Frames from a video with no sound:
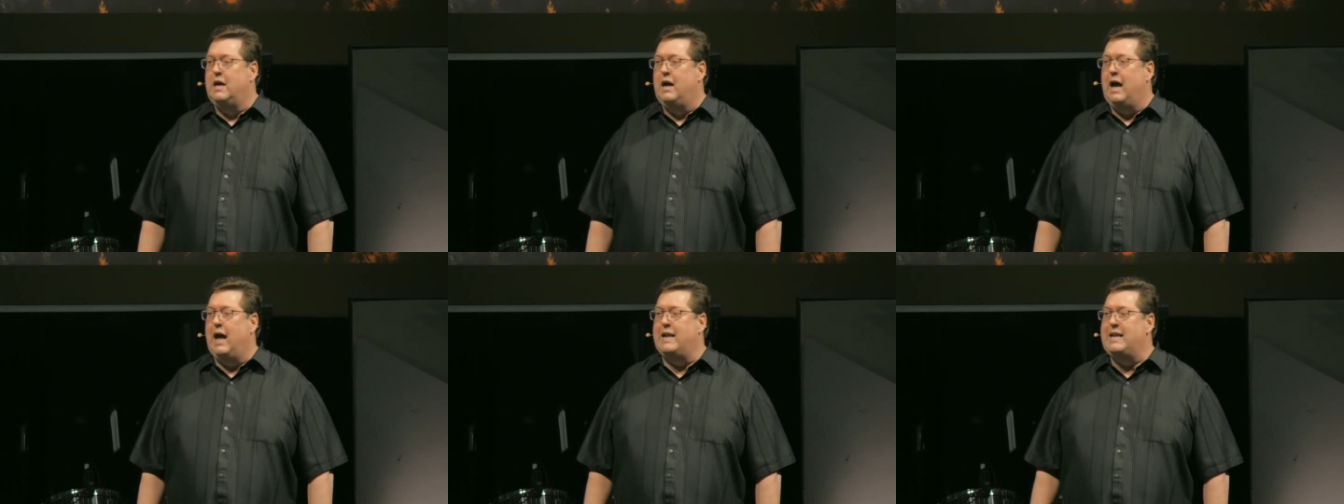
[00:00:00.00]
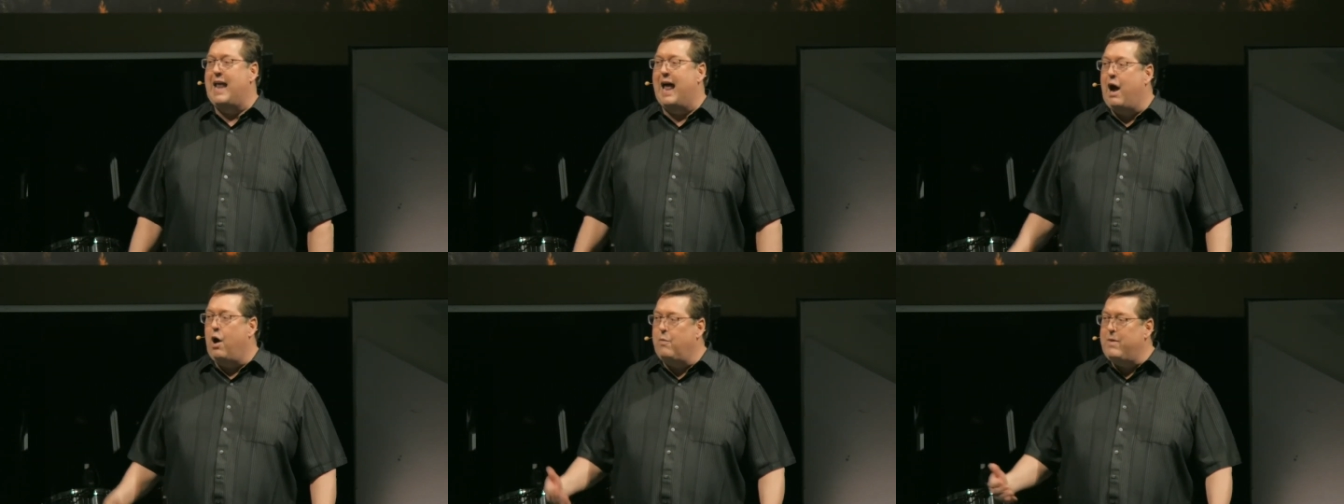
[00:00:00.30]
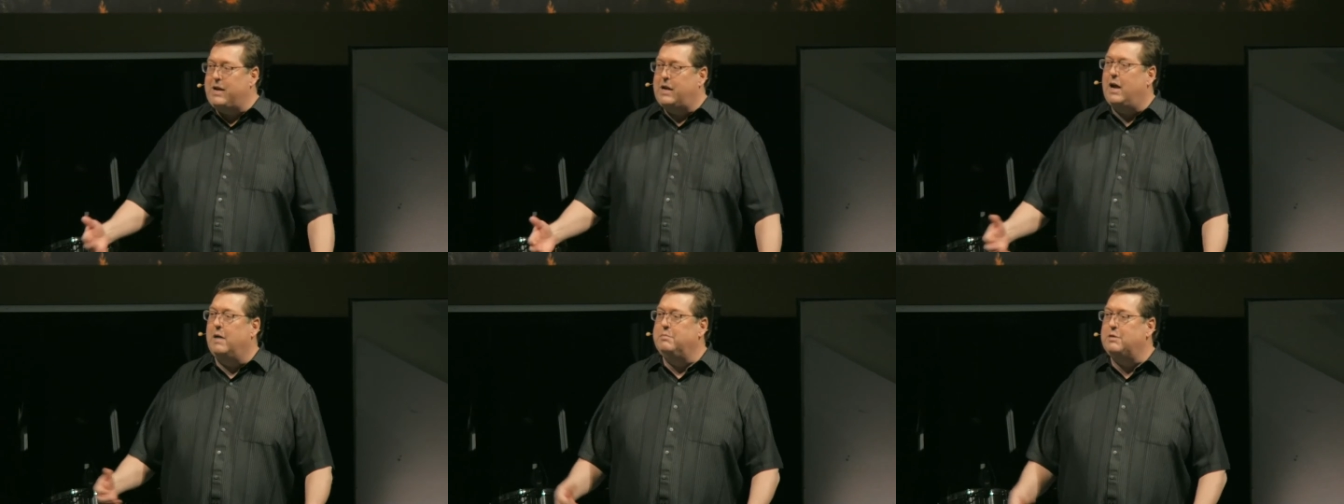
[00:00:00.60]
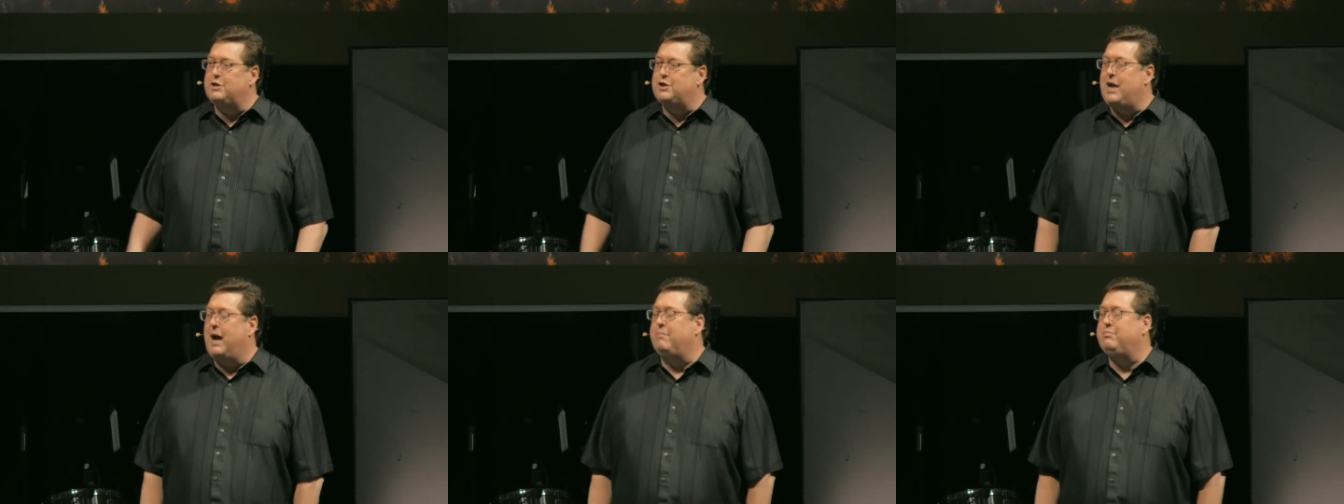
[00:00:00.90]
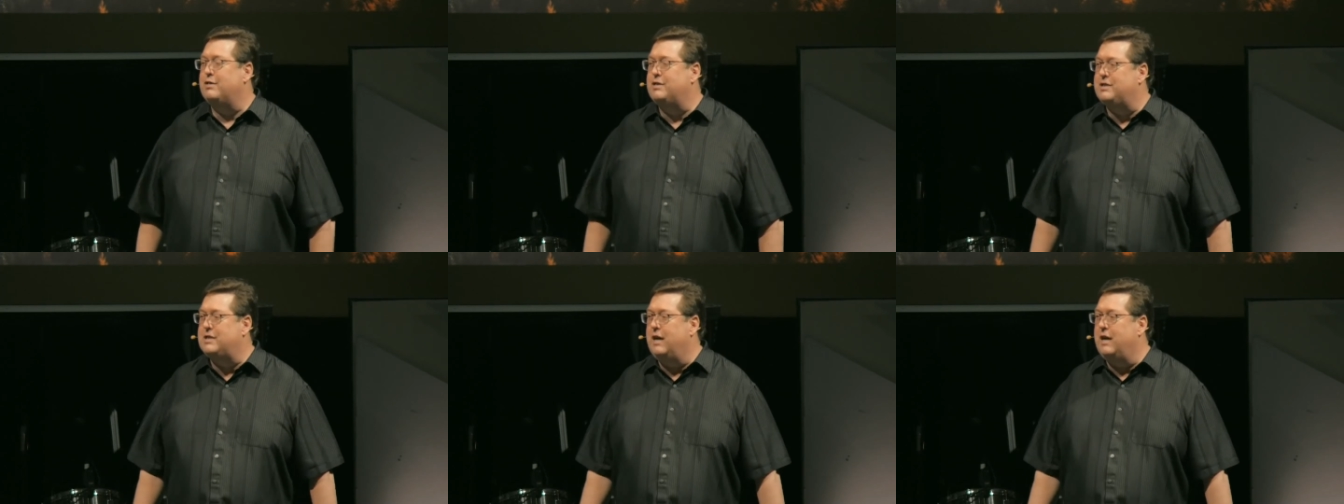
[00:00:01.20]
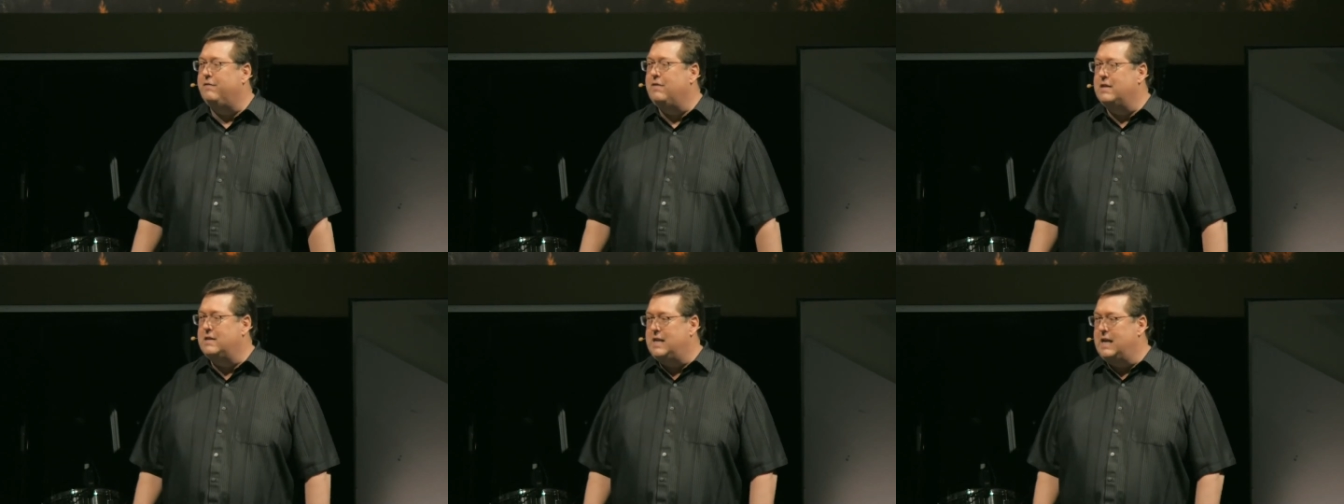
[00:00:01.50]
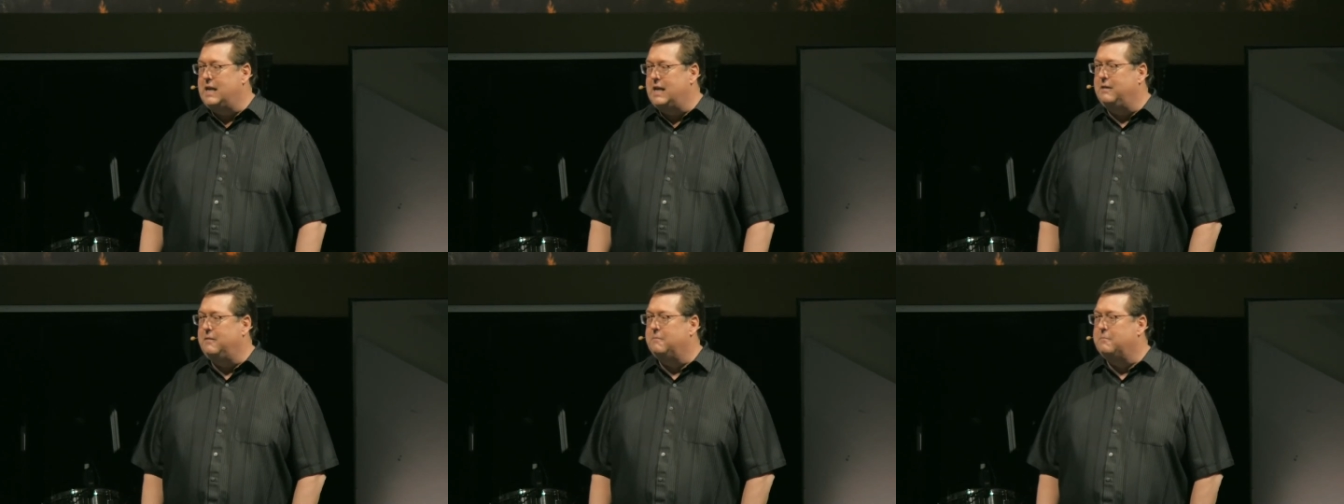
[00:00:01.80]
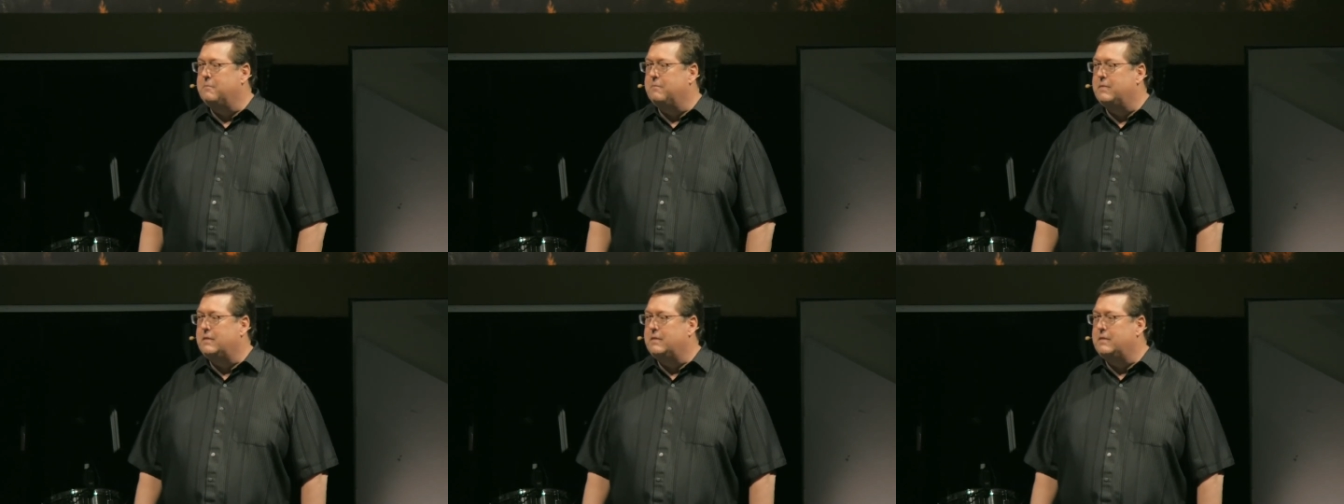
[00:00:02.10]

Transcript: And now we come to chapter 17.